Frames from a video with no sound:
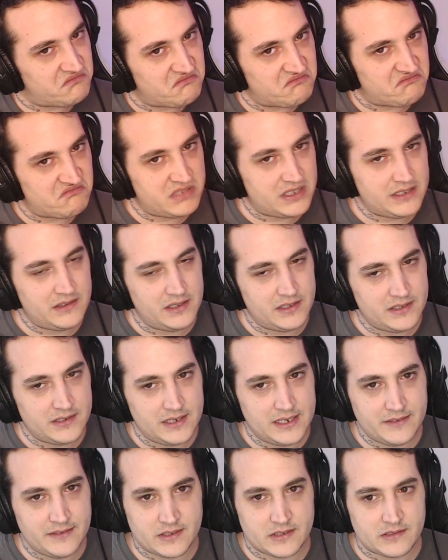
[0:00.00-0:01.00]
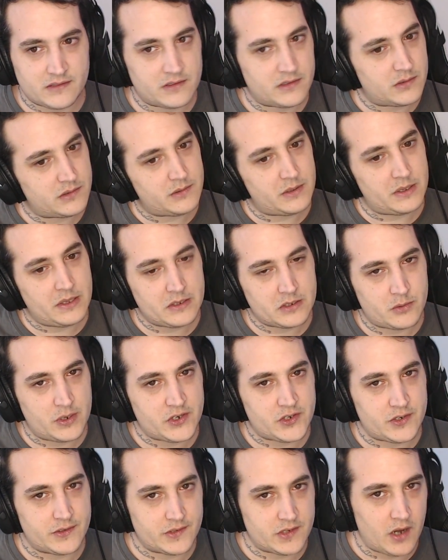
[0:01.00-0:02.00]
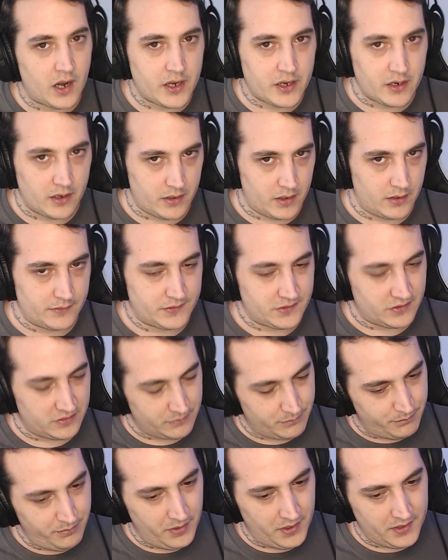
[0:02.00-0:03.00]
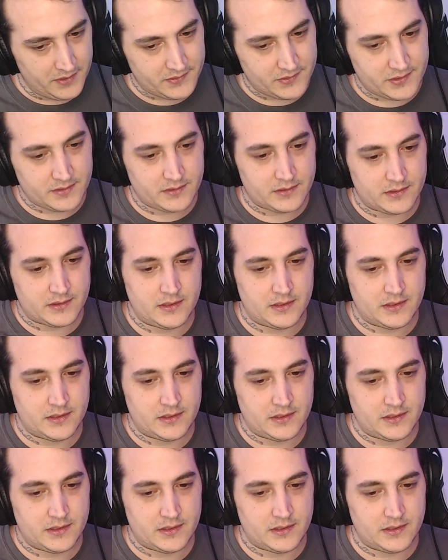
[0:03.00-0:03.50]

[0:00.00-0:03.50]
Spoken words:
that leaves a question slightly unanswered, but